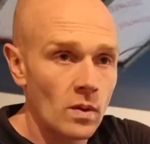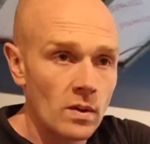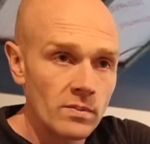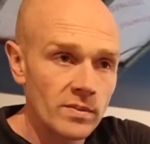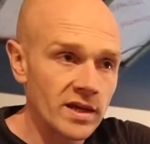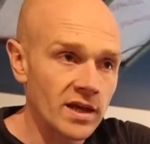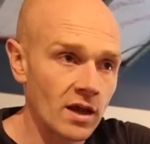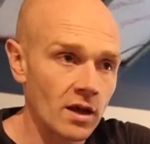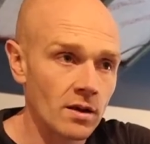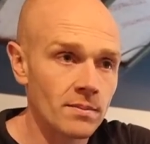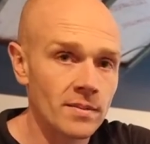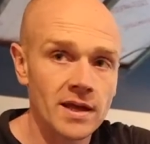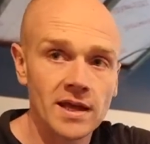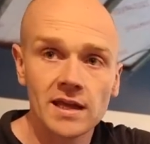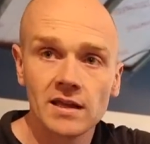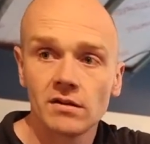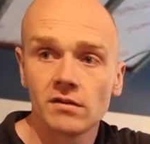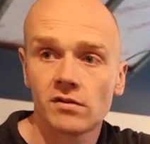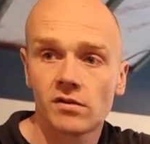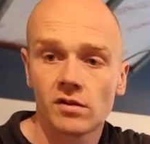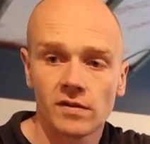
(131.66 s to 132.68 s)
when we come
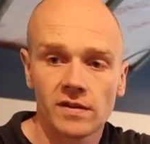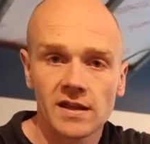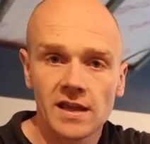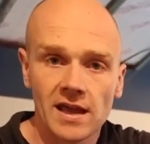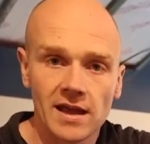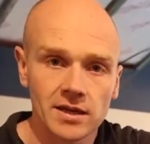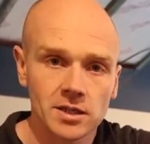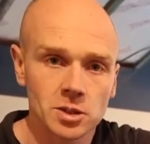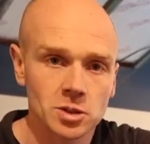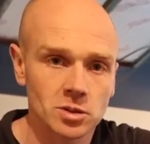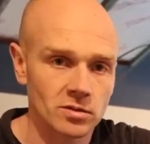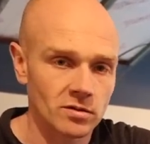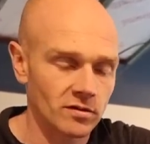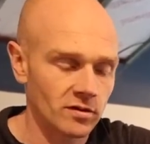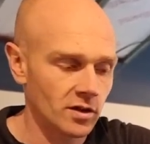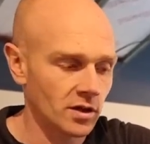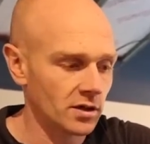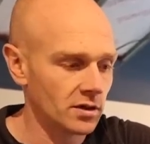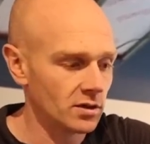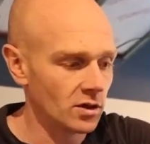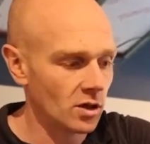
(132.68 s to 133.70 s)
into the entrance
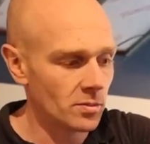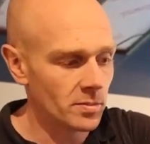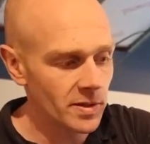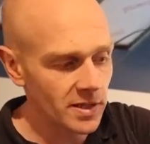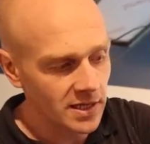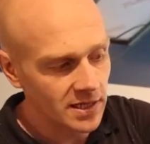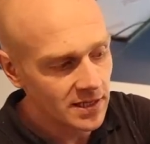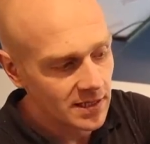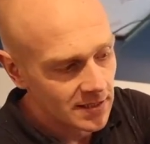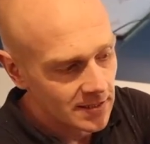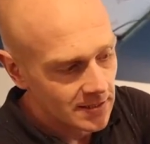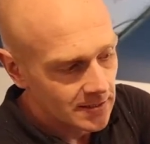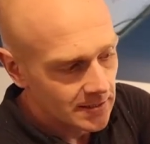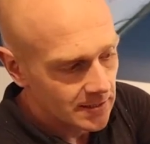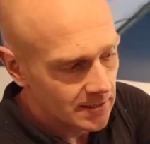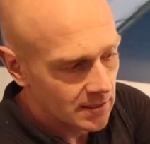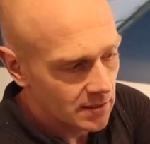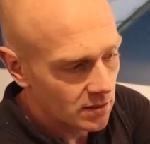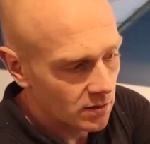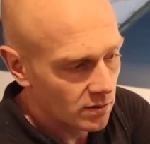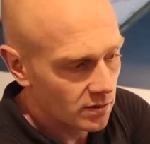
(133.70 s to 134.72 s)
kind of lobby,
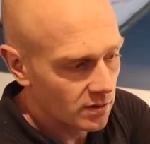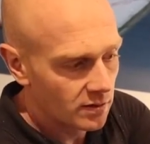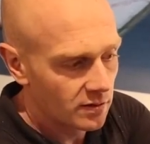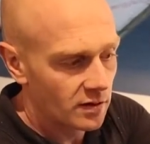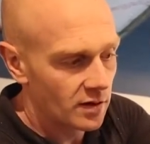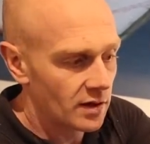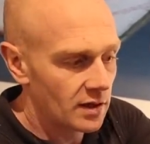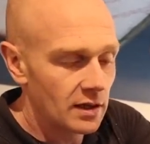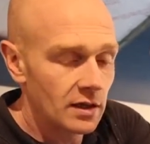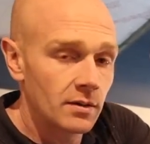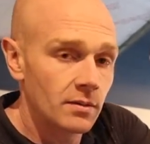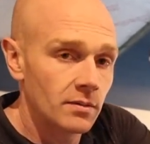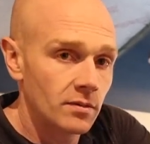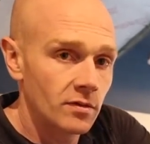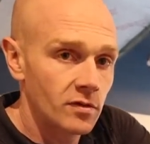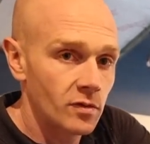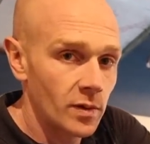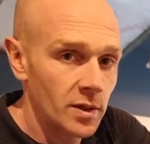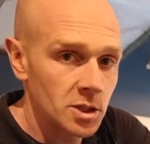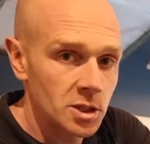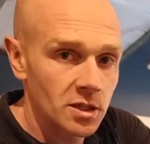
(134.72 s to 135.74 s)
the
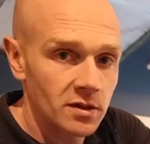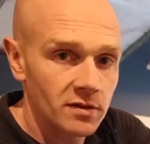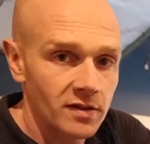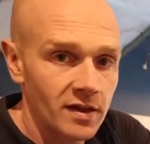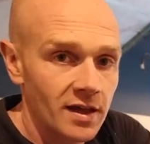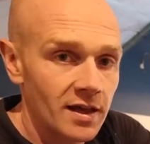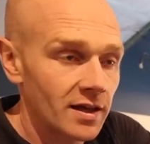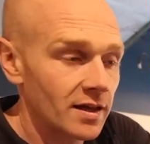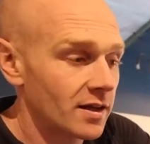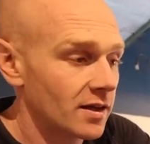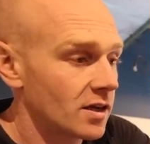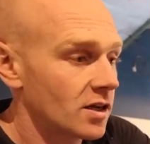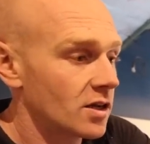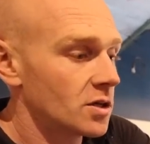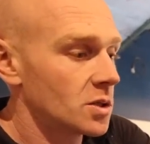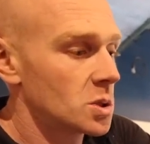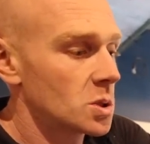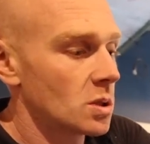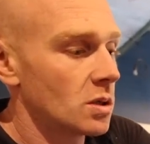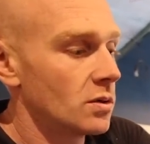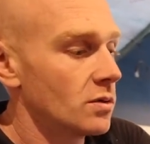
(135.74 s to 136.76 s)
switches here
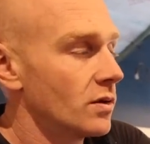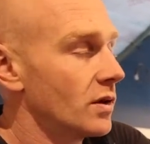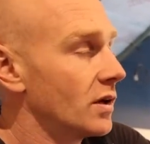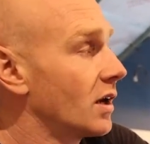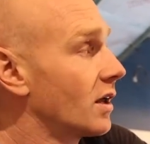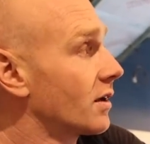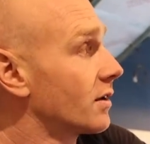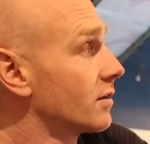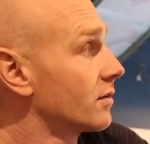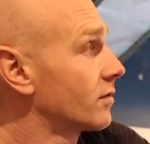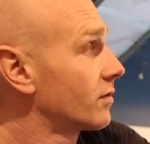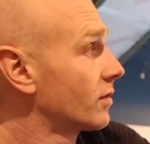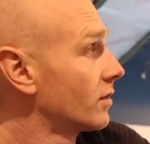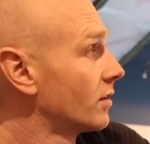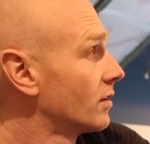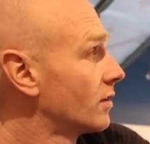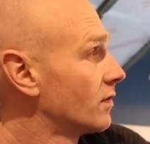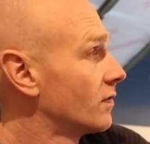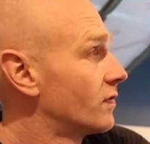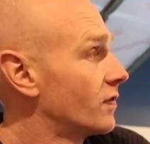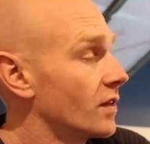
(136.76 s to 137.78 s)
control the lights
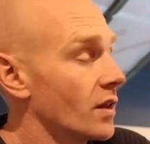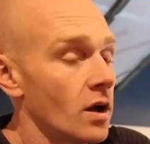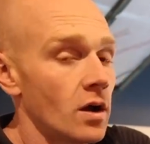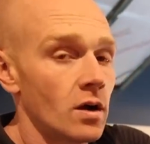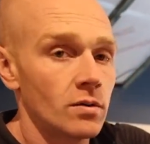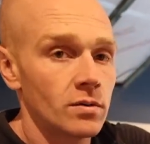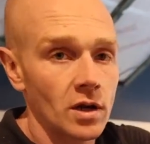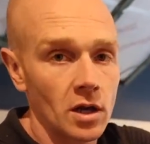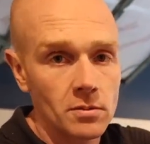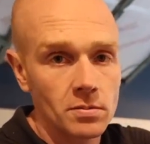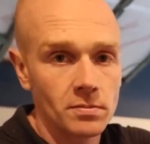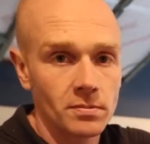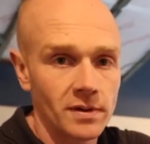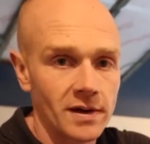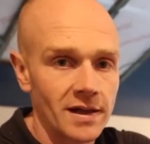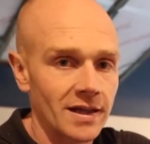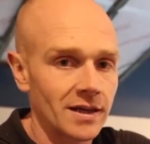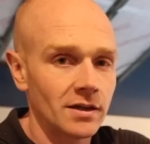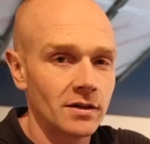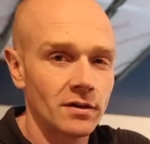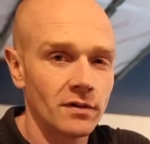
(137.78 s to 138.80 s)
for the whole open
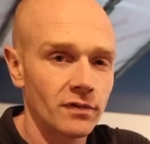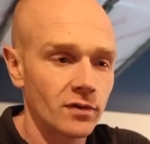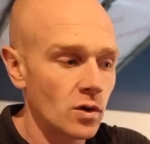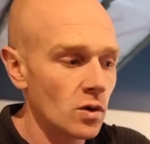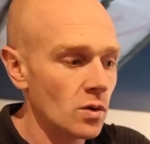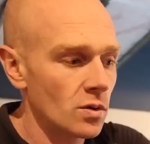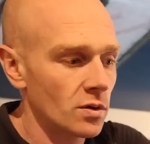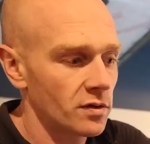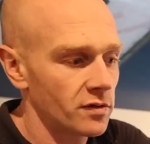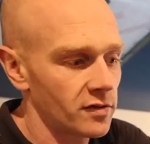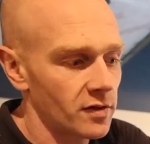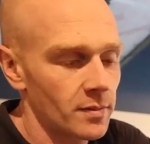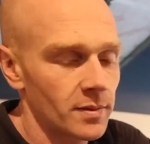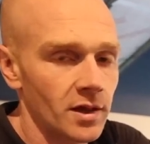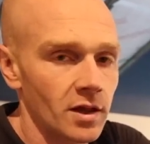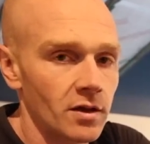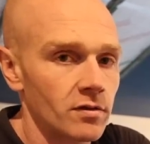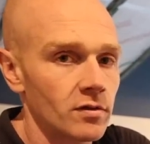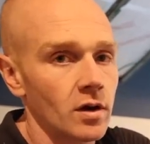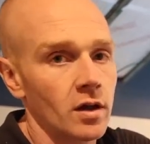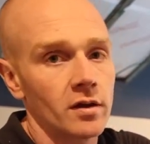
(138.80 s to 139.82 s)
plan. And of course, some of
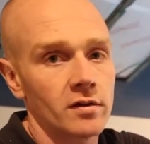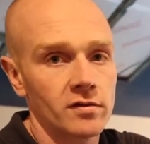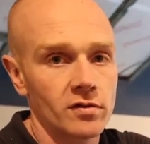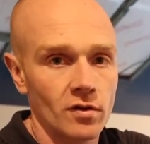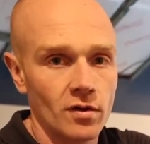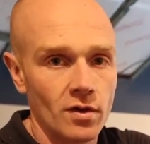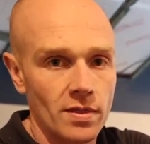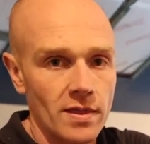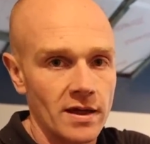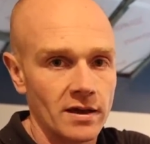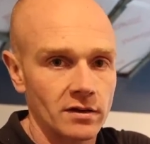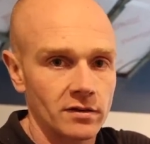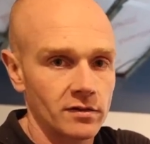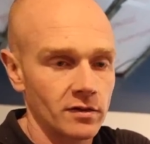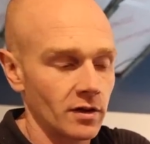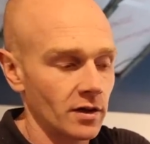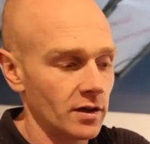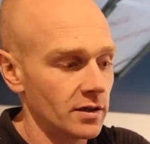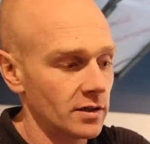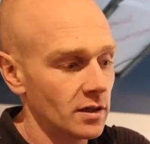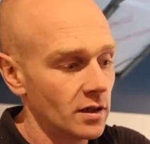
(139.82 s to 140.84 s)
those lights are on that
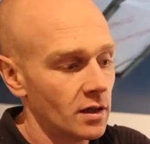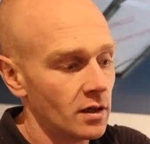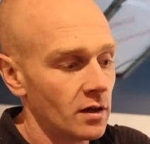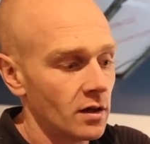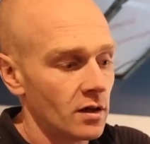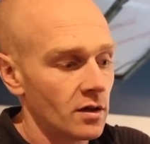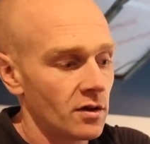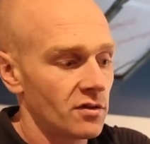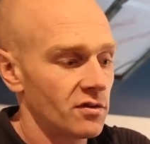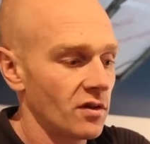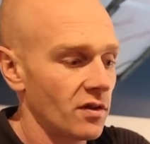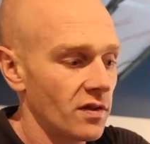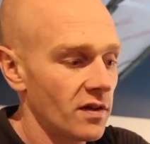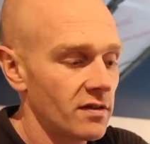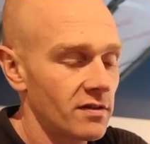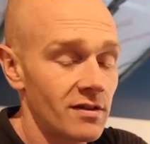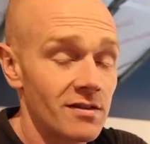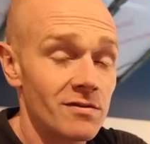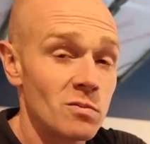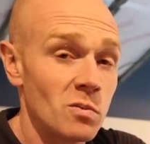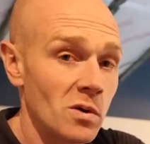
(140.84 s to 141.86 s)
side. So this
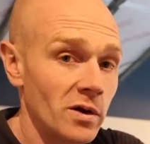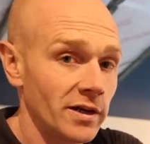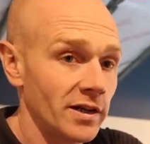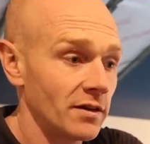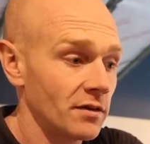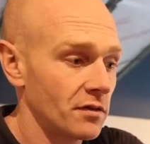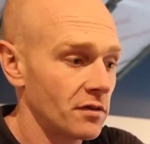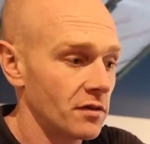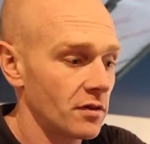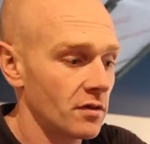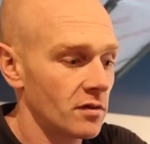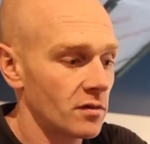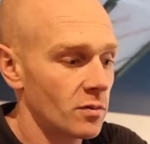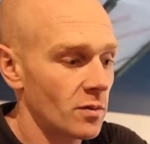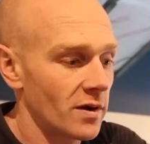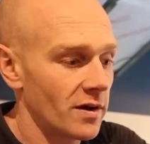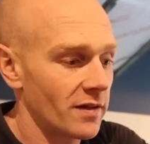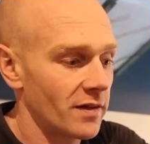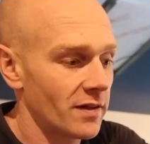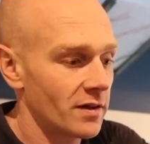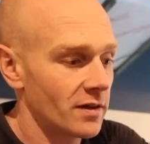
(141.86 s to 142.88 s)
is one instance
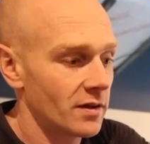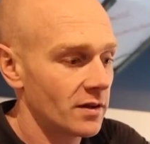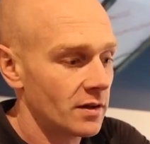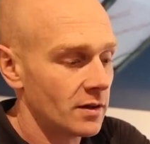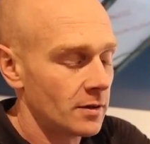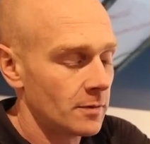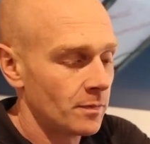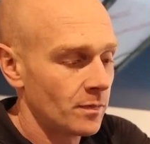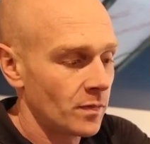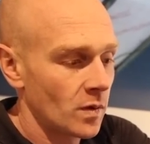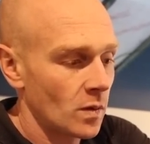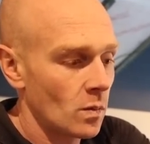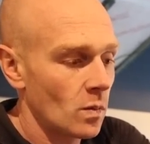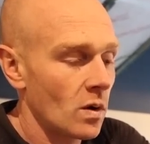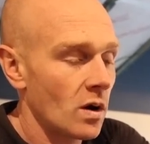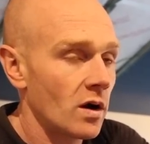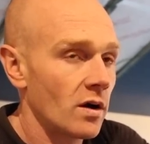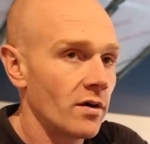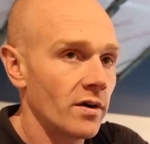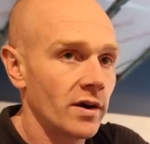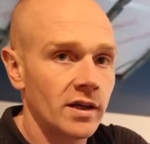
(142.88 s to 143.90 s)
where the
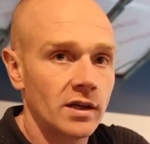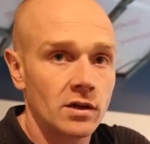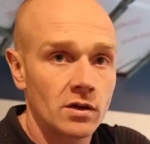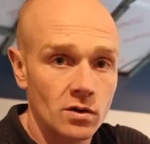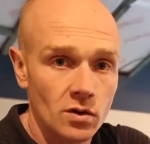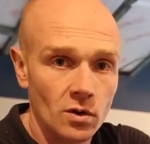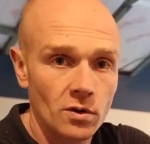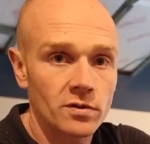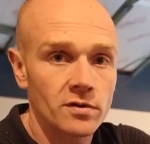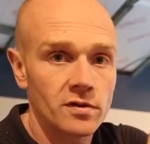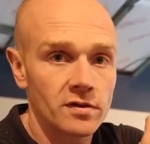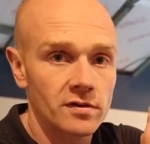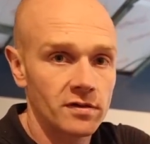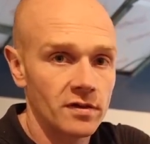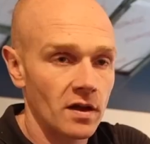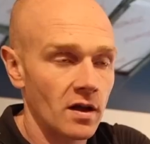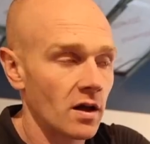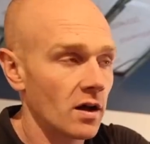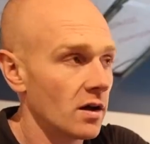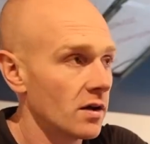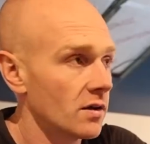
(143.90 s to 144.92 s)
wiring crosses the
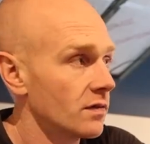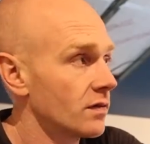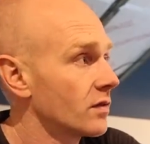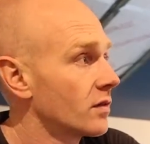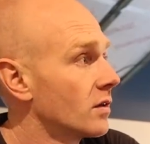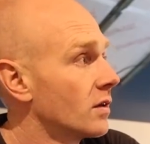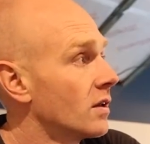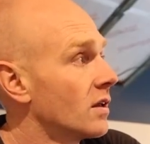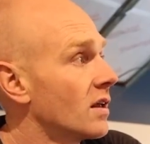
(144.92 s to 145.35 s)
halves.